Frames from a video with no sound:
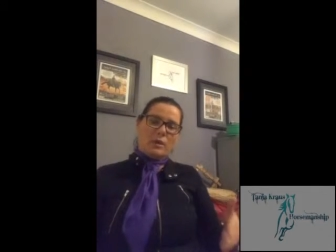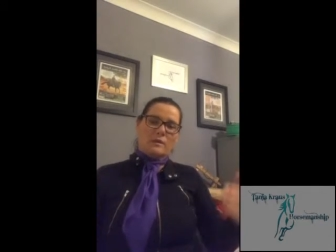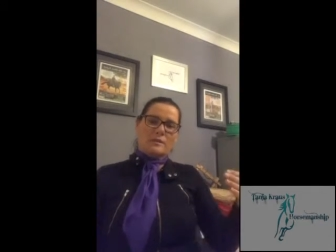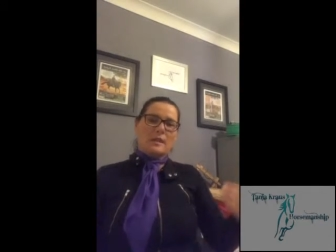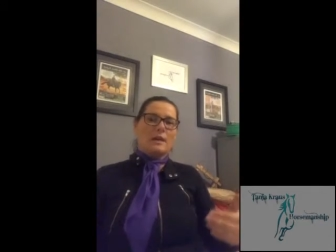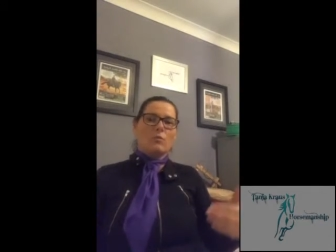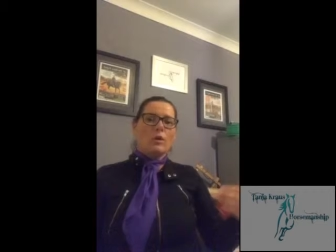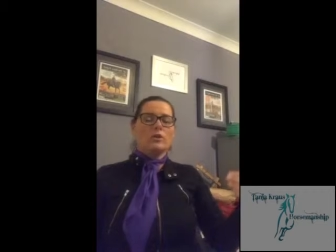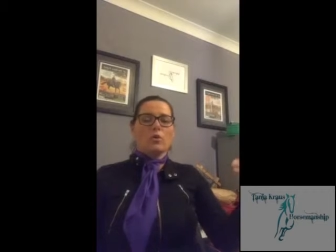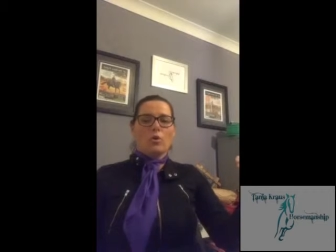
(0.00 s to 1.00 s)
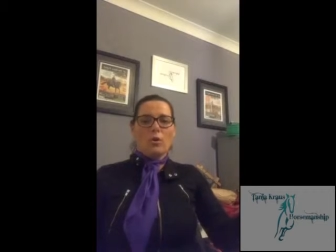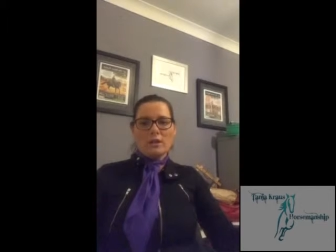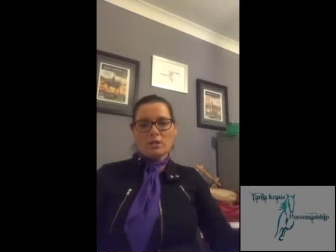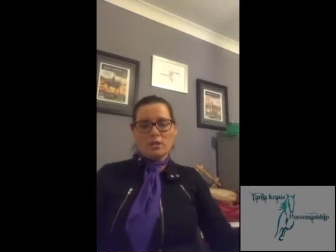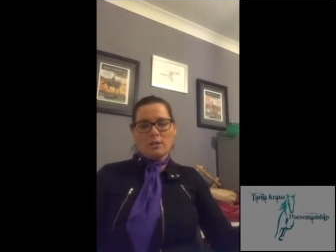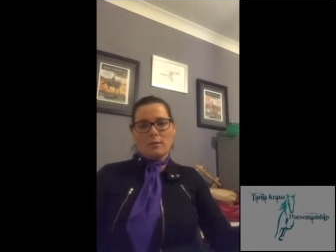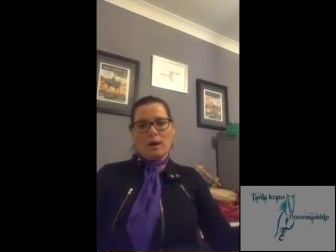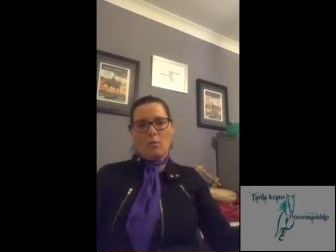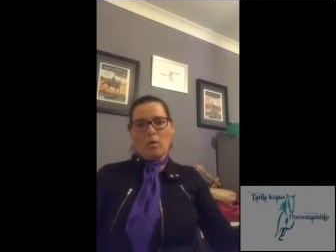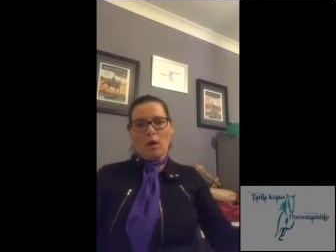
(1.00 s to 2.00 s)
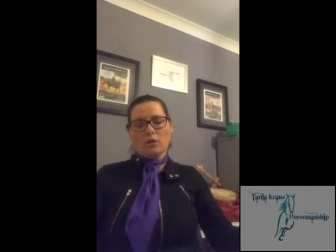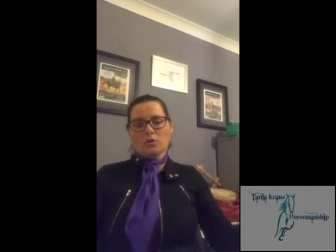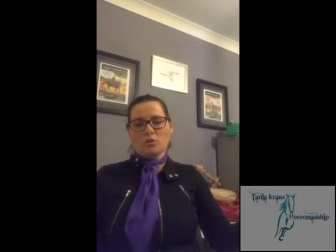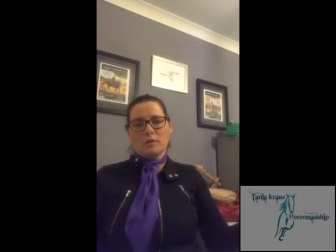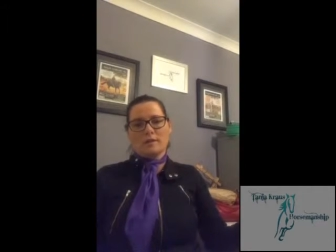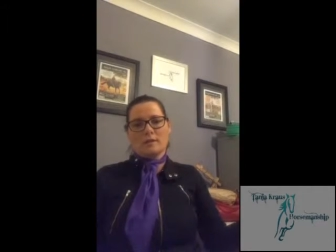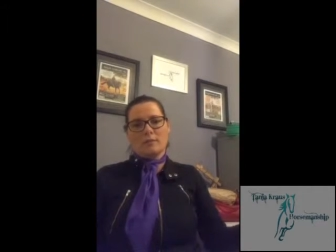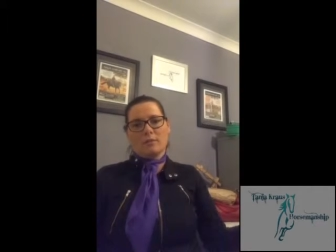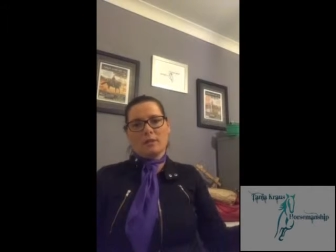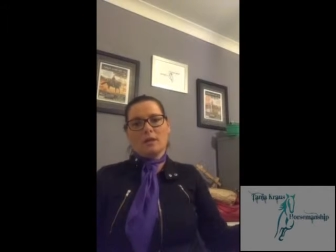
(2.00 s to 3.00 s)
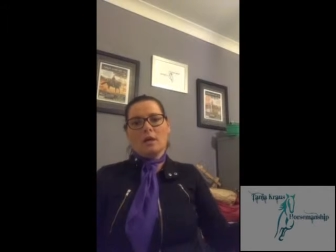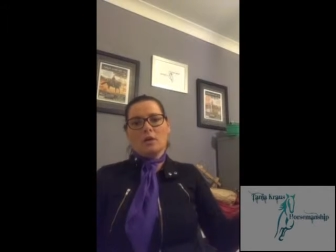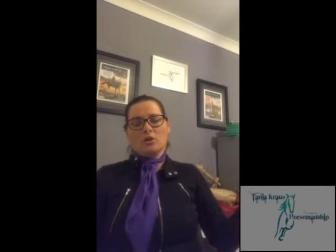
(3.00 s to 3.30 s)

because then when you're questioned about why you're doing something,